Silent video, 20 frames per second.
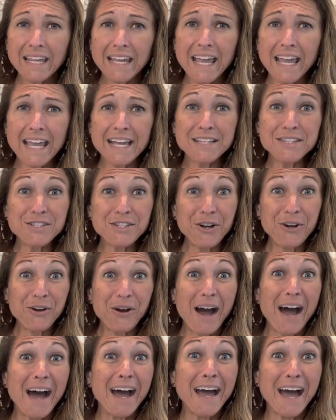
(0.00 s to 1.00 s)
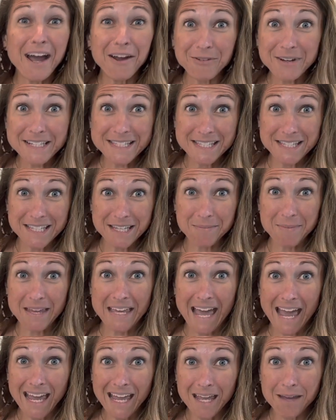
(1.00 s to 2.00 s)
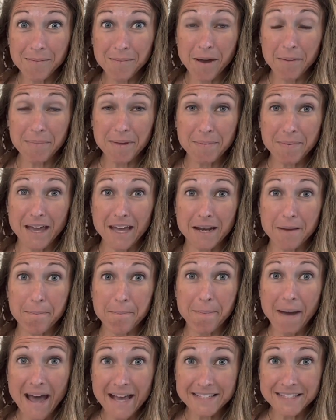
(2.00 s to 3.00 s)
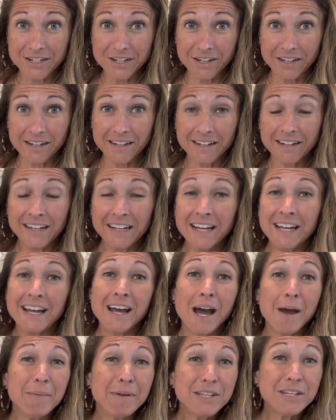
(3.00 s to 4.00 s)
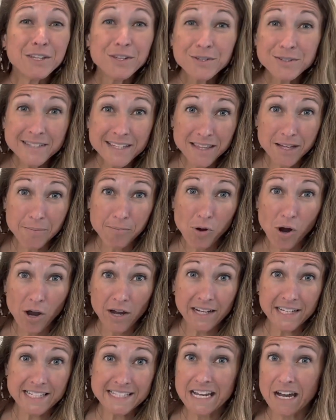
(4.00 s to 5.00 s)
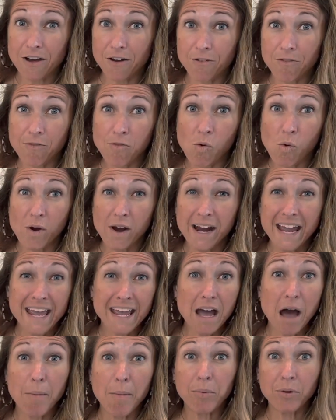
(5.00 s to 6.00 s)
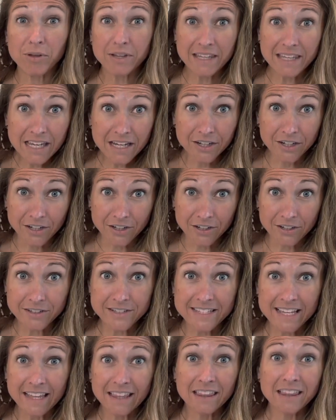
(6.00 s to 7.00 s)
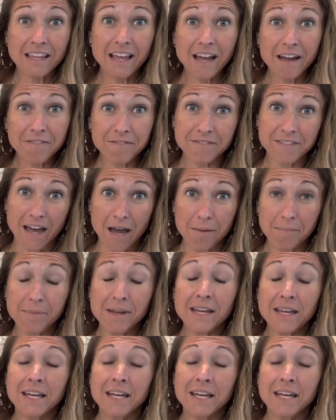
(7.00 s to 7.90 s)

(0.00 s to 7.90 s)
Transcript: And so I recently became a BPN ambassador. I've been using their products now for a couple years and love them.